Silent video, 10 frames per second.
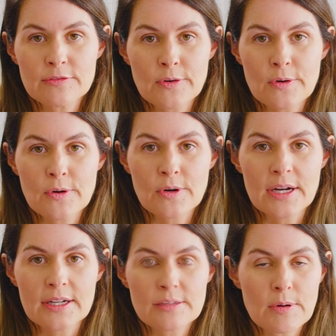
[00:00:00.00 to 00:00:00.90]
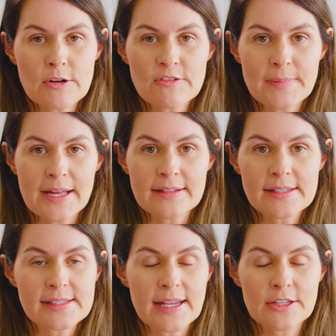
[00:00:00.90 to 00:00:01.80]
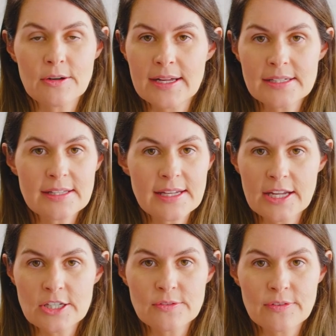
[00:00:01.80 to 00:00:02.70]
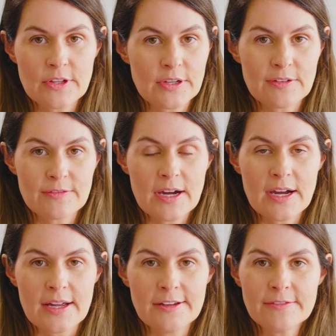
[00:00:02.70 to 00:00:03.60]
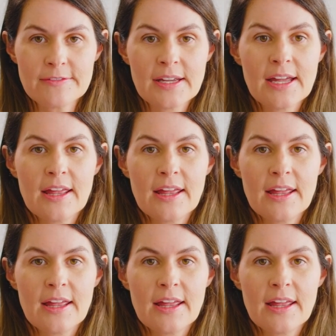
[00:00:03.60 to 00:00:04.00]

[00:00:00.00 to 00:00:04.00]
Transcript: for 12 months and you're under the age of 35